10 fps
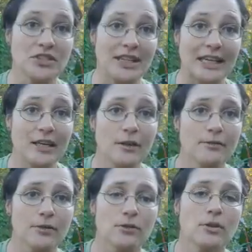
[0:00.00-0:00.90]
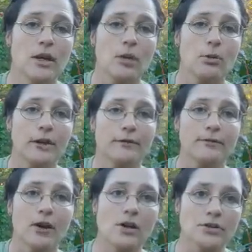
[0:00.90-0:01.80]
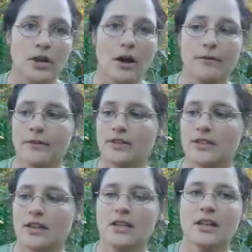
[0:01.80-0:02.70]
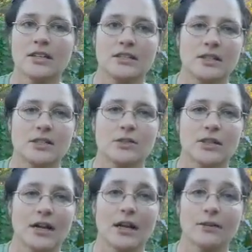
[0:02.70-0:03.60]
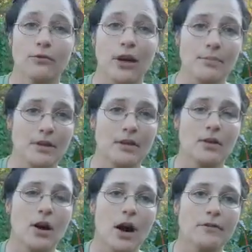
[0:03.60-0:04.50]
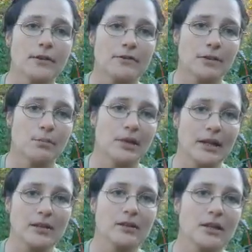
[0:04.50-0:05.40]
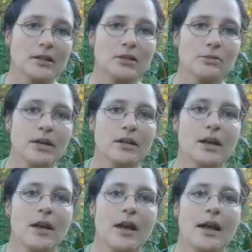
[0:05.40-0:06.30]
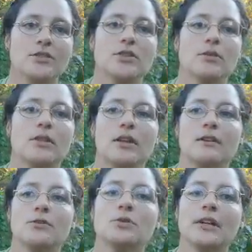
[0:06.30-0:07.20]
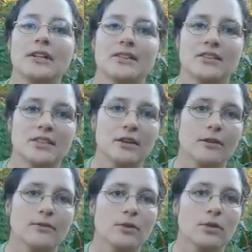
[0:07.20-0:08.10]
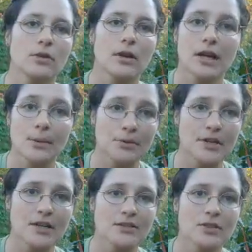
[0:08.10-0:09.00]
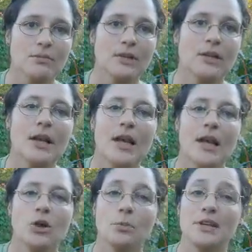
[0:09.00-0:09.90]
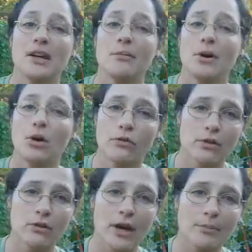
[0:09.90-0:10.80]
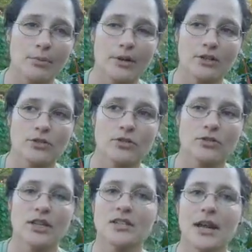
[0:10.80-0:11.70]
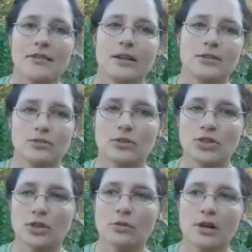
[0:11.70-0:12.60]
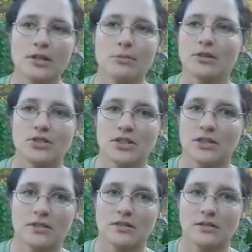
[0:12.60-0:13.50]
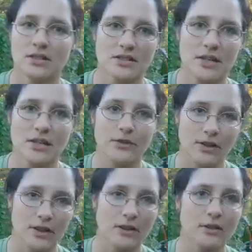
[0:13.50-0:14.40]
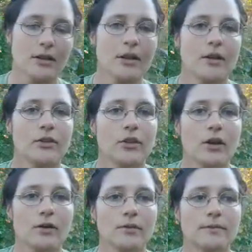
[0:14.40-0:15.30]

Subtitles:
like any fruit, when it falls off, it's going to continue to kind of ripen off of the plant a little bit. And so then if you let it sit there for a couple days or something, it will become overripe, which doesn't have that astringent quality, but just doesn't taste very good. So